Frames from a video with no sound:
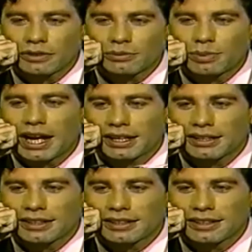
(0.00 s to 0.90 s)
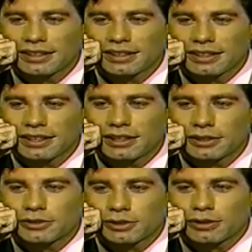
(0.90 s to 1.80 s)
was back in
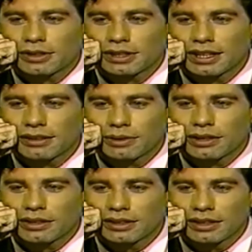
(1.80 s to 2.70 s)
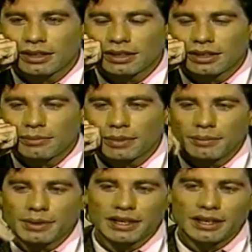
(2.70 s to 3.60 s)
control again, where
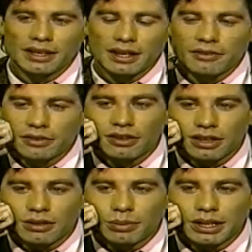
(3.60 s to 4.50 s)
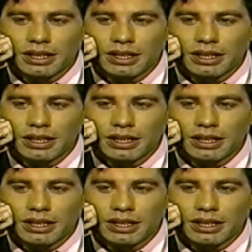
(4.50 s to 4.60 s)
maybe he had left for a little bit.